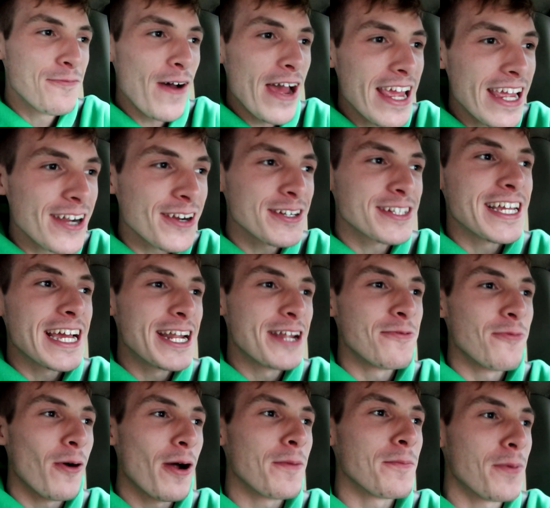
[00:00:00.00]
If I
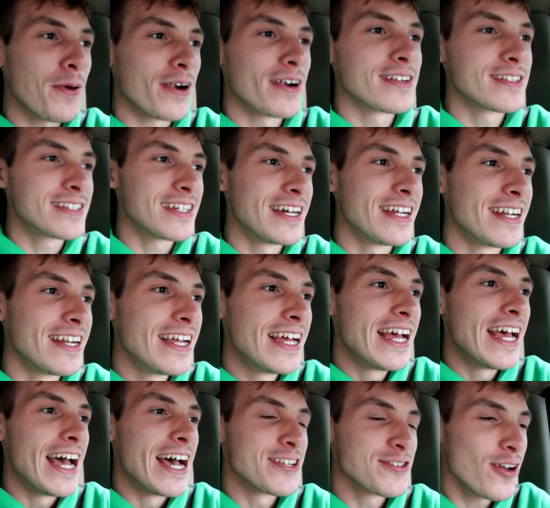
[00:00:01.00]
irritated one
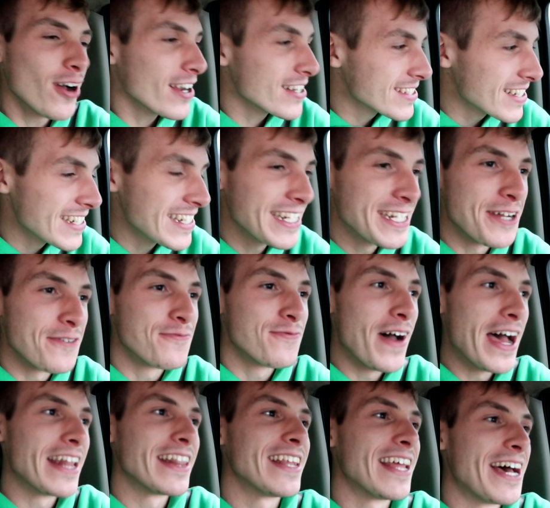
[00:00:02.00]
person, as long as I didn't
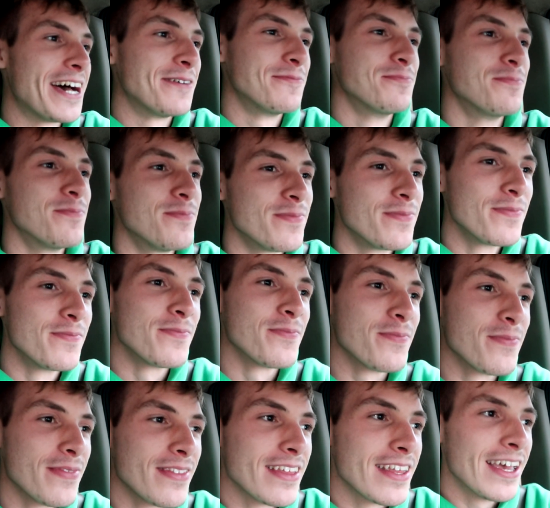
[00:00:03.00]
offend them,
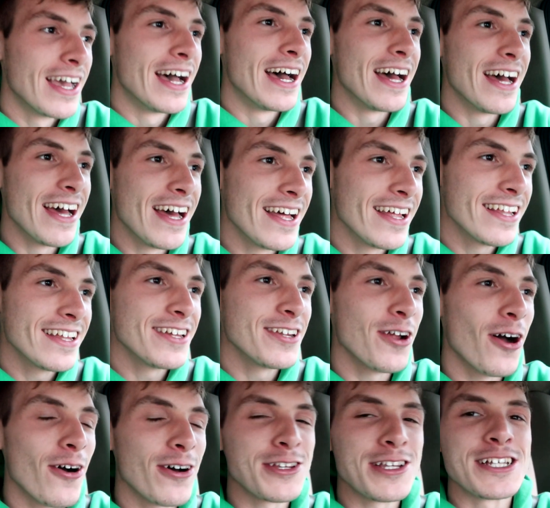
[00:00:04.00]
you
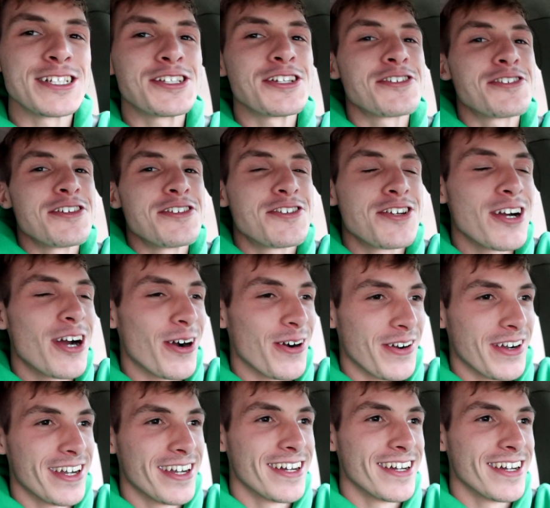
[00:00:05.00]
know, it's just a joke.